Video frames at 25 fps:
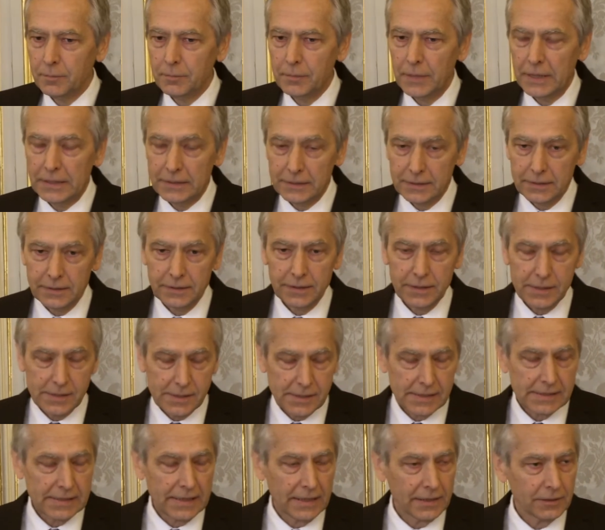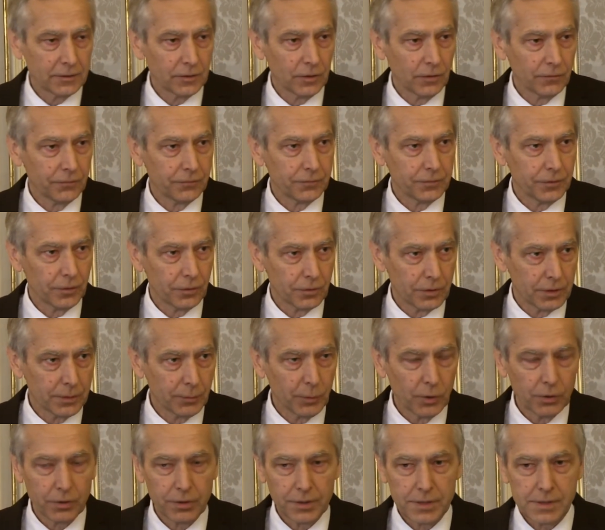But this is test of your
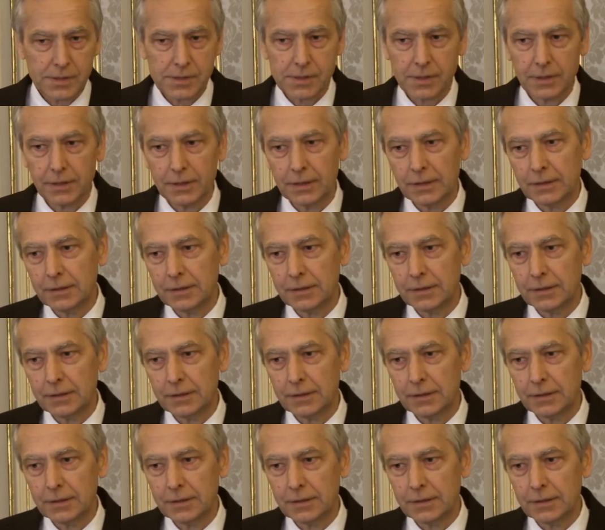democracy,